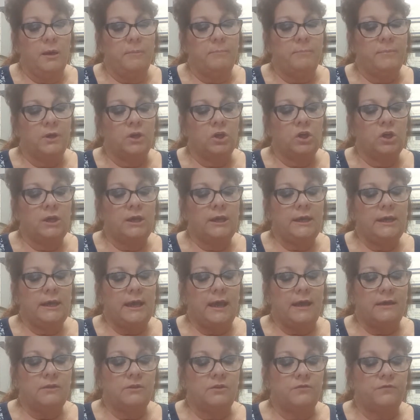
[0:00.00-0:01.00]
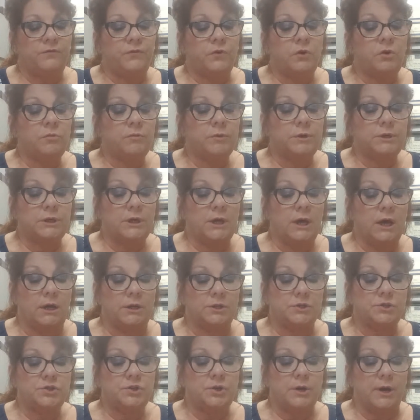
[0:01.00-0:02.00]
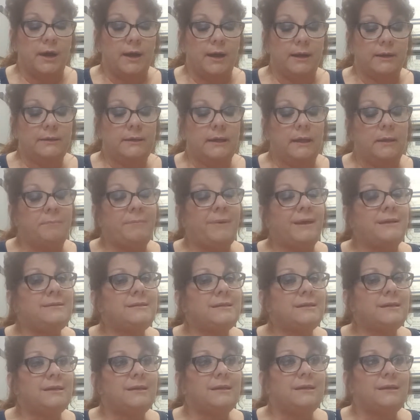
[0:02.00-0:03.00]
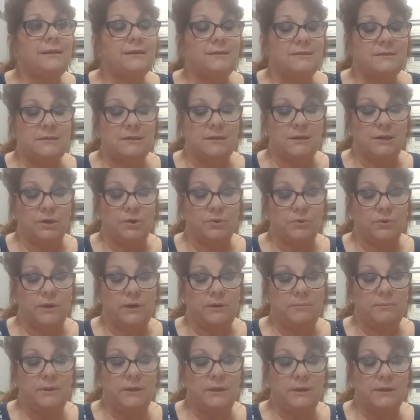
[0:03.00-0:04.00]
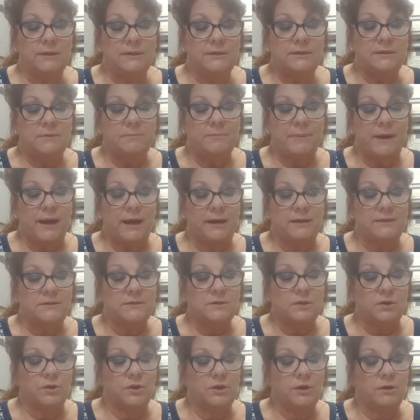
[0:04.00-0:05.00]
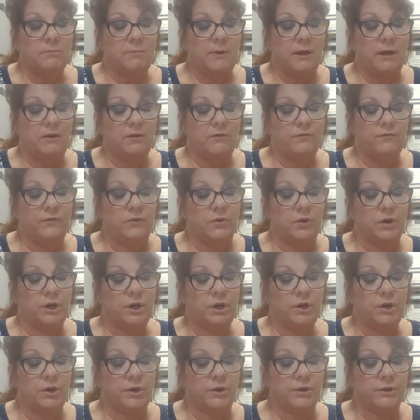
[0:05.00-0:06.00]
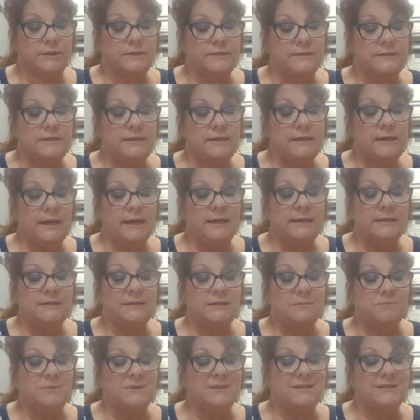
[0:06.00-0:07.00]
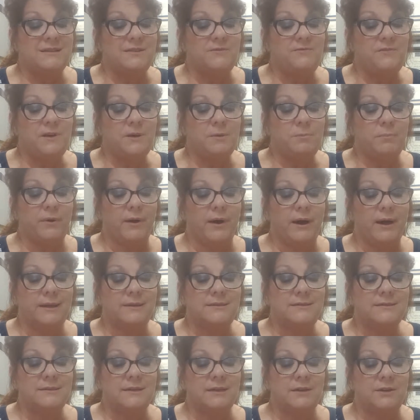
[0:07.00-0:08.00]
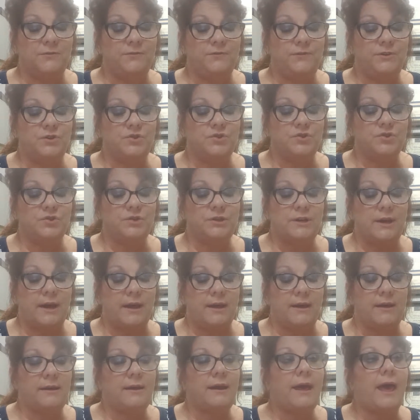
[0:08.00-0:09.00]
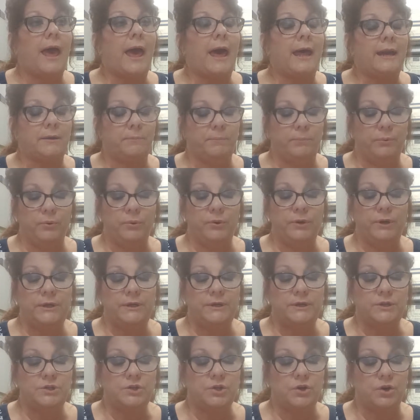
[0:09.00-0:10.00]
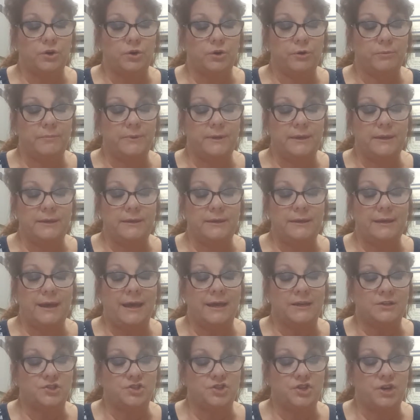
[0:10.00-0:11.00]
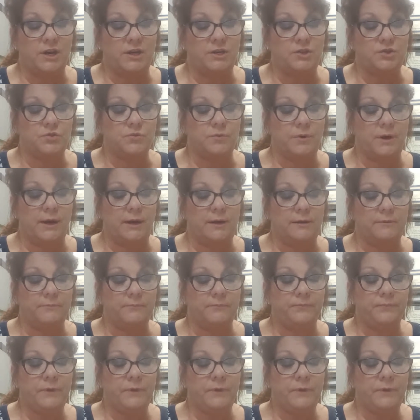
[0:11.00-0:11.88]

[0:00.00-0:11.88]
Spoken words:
But looking at the forward contract, basically it's an agreement to buy a certain amount of foreign currency at a specific price in a future date at a predetermined exchange rate.